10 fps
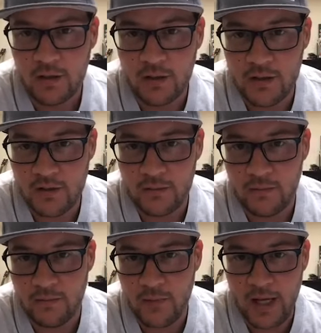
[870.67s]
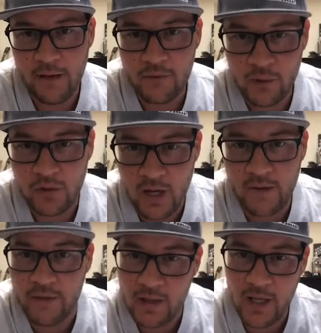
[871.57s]
because they have to
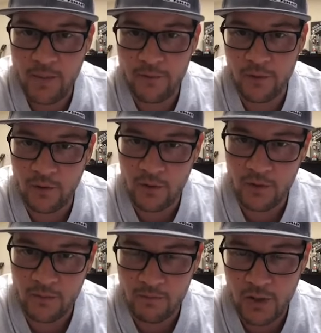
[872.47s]
arrive the day before